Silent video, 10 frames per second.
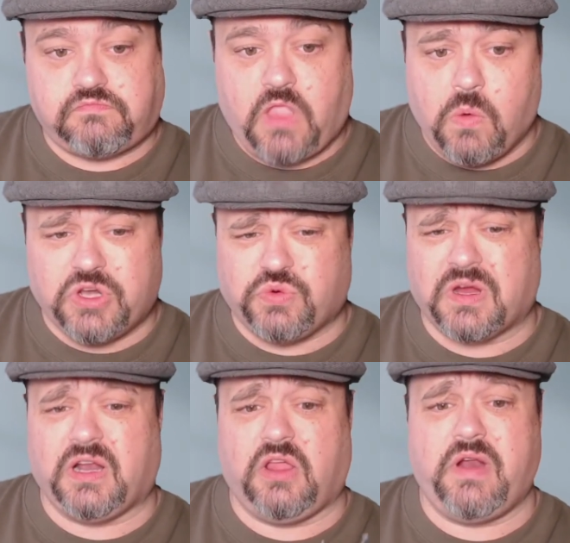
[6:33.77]
which we're
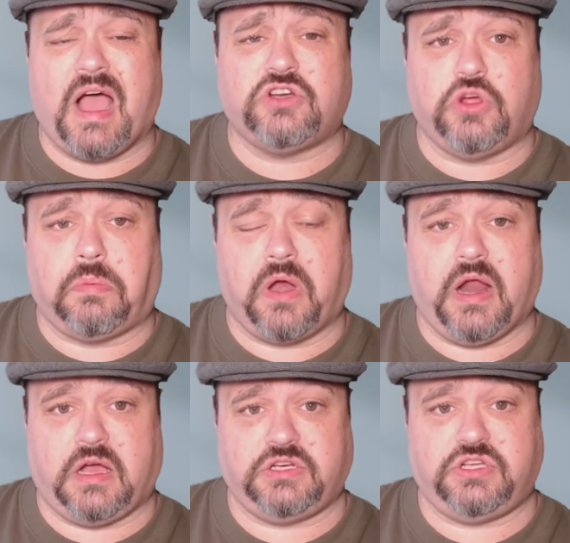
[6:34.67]
going to load
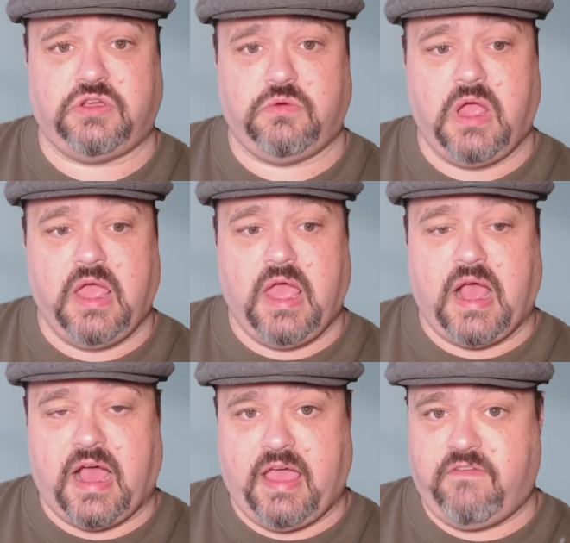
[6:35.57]
Octoprint onto.
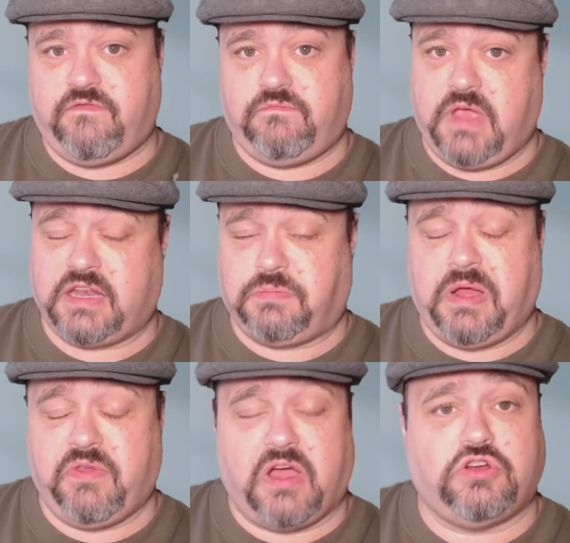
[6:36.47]
I've got to
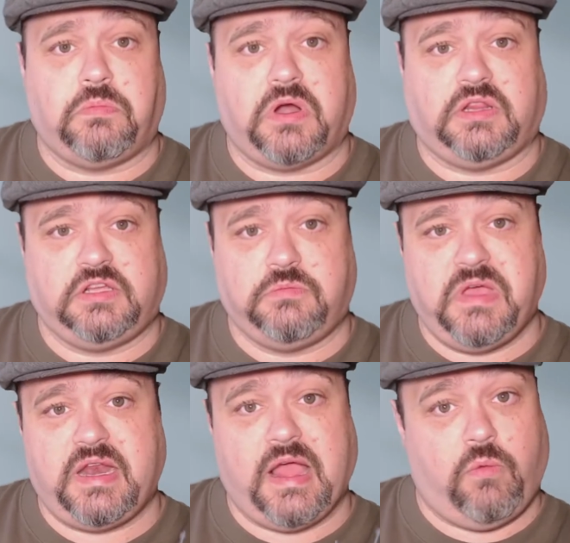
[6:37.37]
play with Octoprint a little
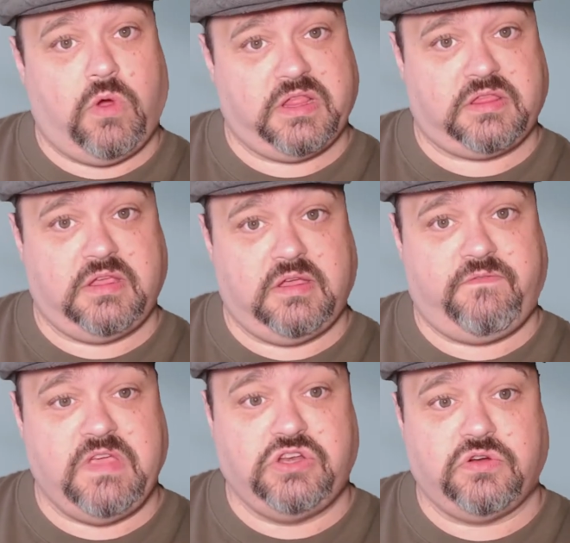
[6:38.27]
bit and I want the
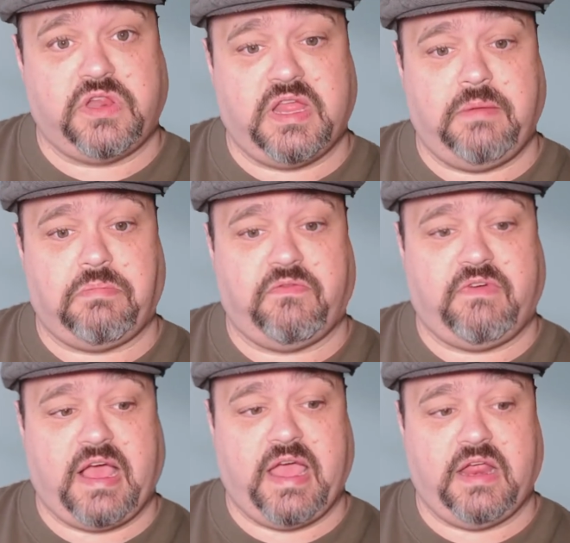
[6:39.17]
features that it
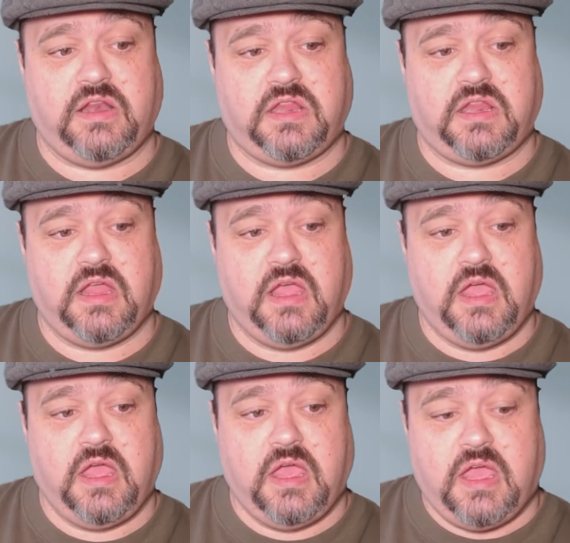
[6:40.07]
provides.
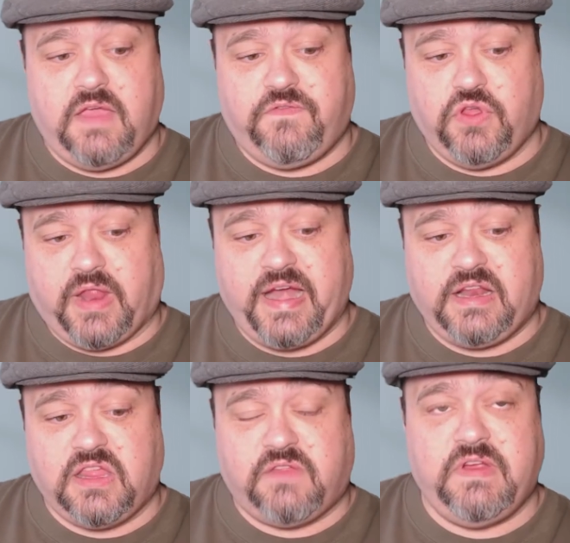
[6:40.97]
If you
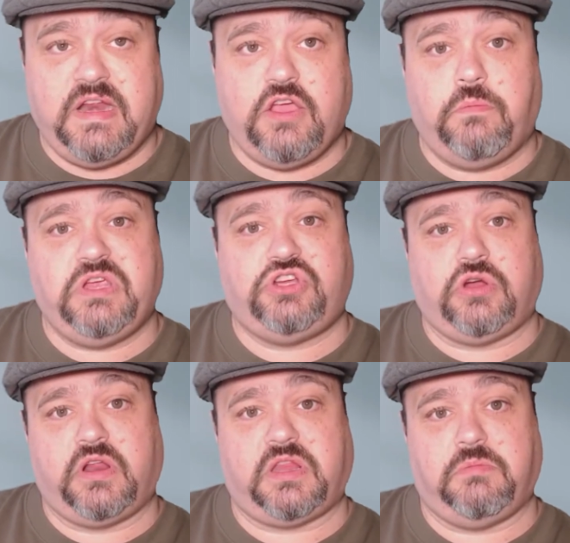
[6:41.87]
liked this video, be
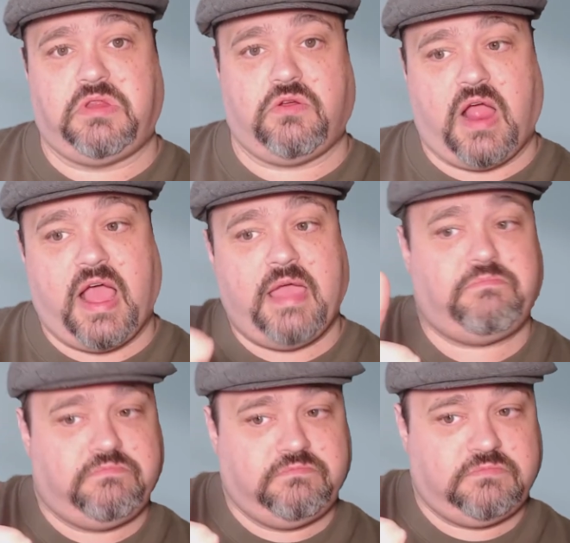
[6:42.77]
sure to
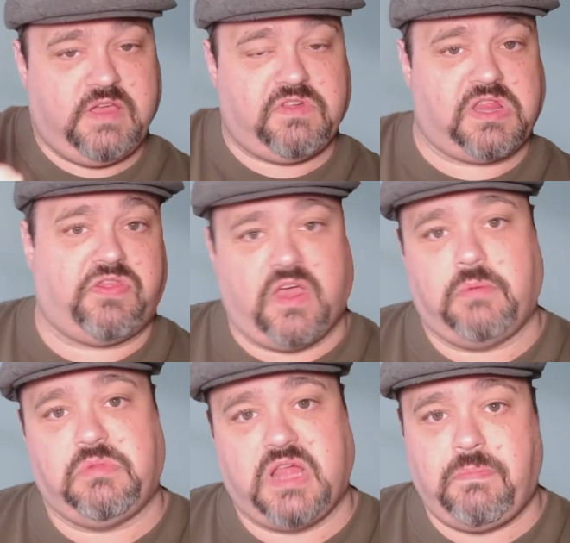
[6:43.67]
subscribe. Give us a
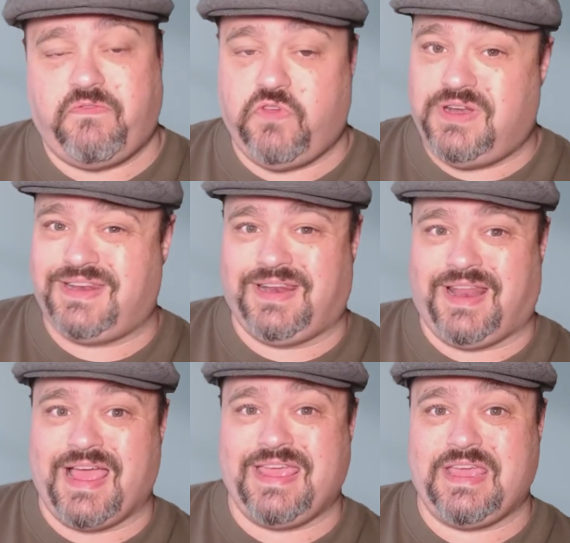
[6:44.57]
thumbs up. If you didn't
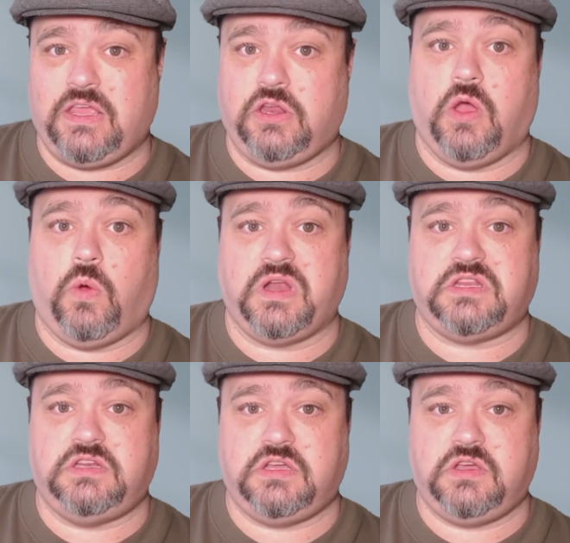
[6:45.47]
like it, you know what
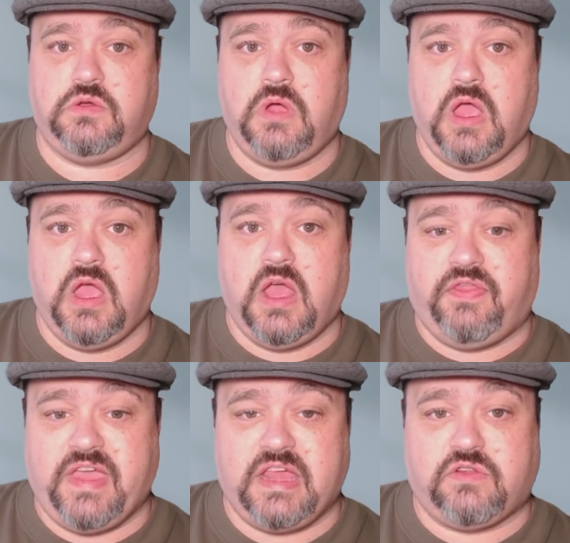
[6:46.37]
to do.
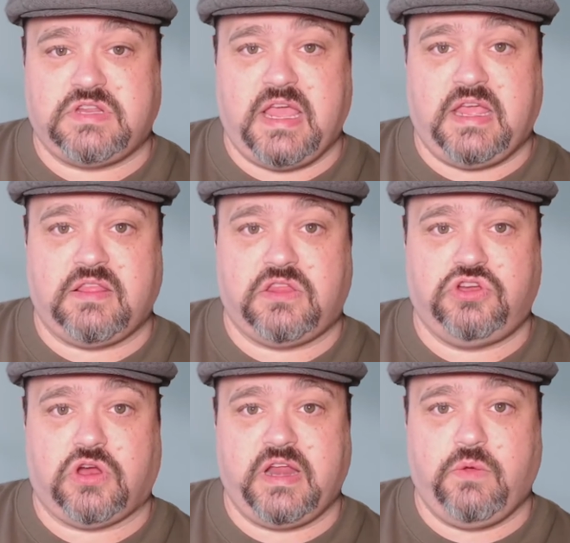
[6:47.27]
Thanks for taking this
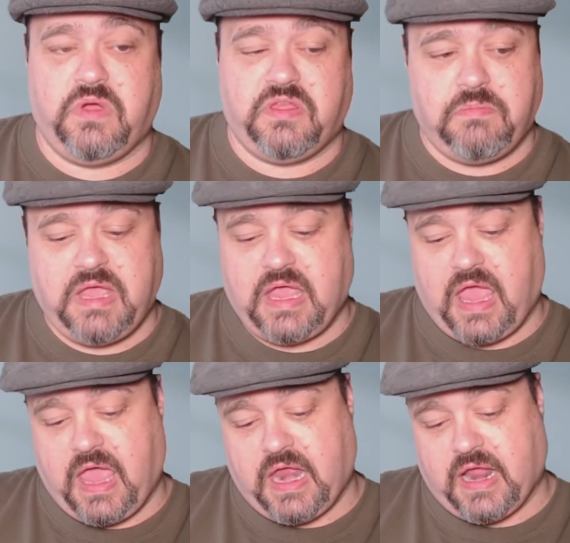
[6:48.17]
journey with
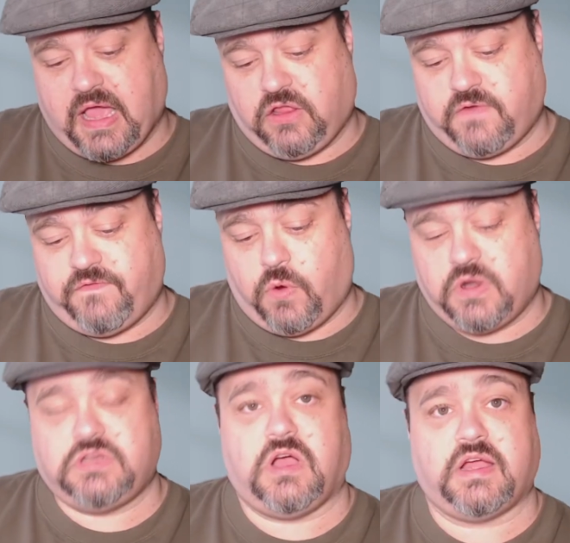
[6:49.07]
me, and I look
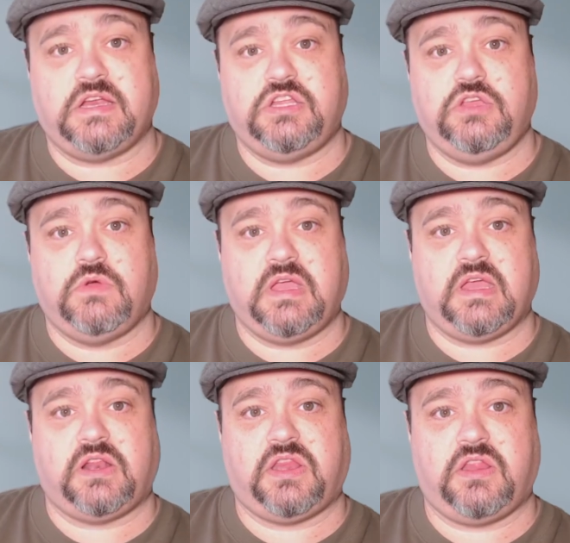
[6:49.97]
forward to talking to you
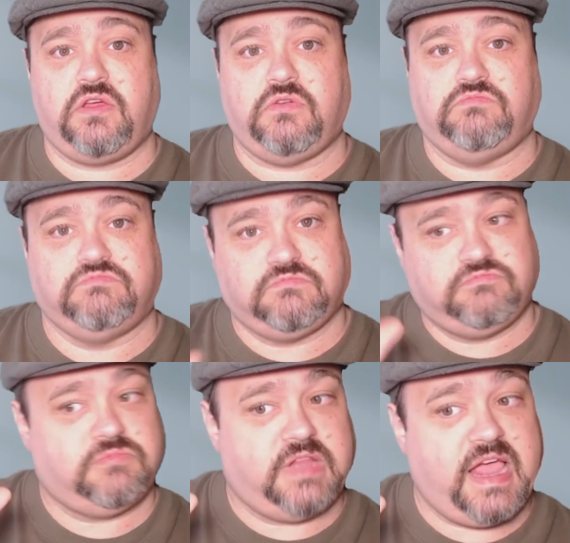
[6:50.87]
again soon.
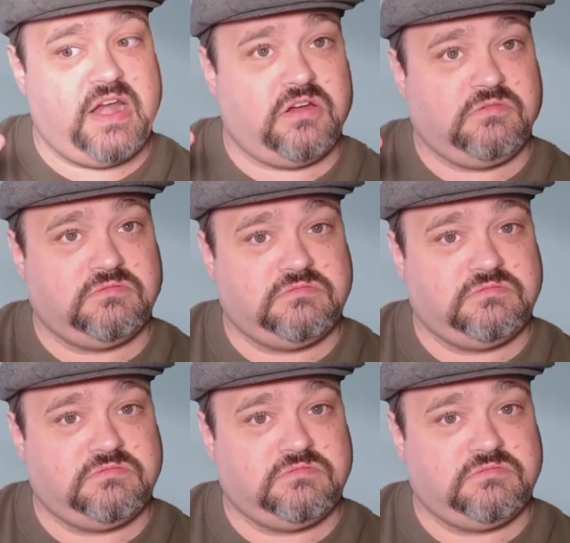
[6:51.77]
Later!